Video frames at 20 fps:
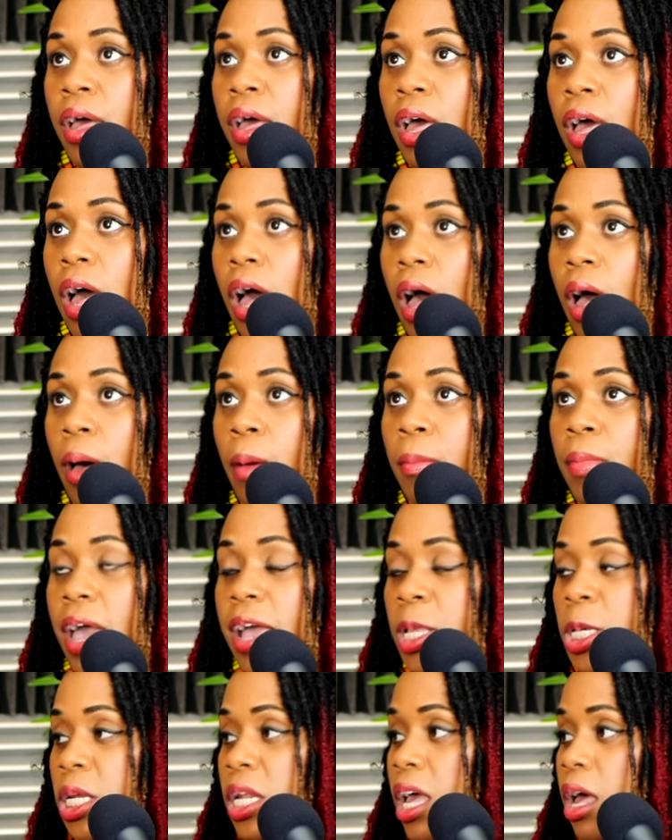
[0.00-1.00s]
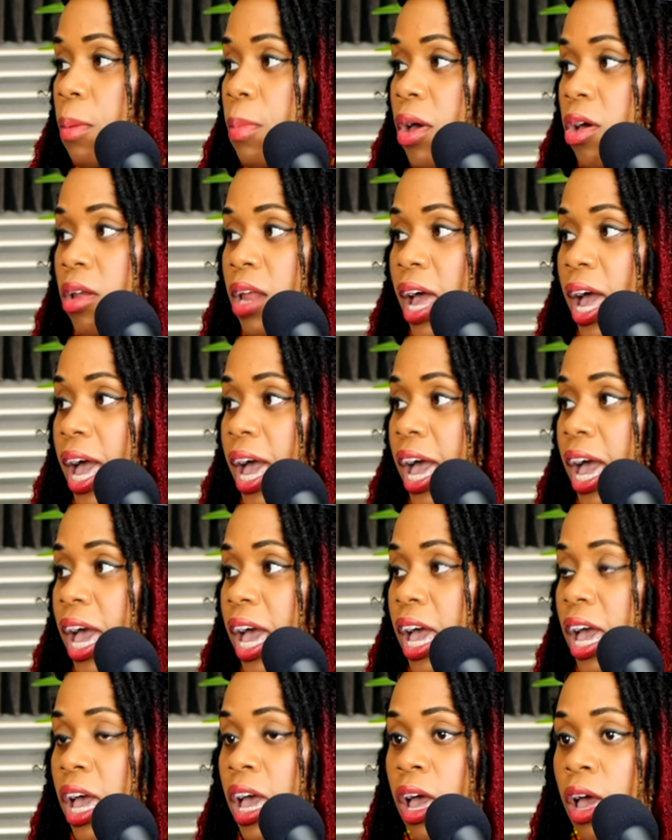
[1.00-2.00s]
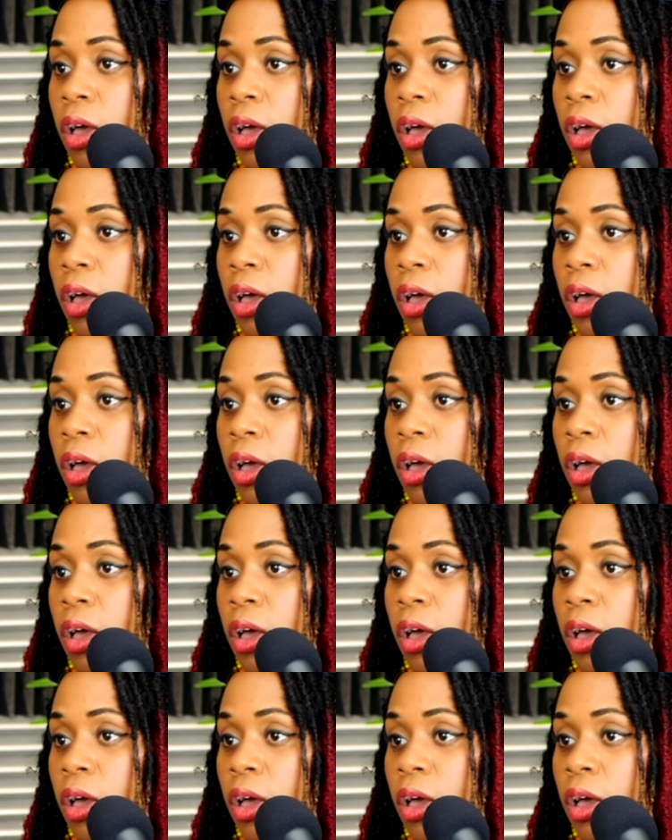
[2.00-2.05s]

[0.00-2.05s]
um, and Janelle Monáe,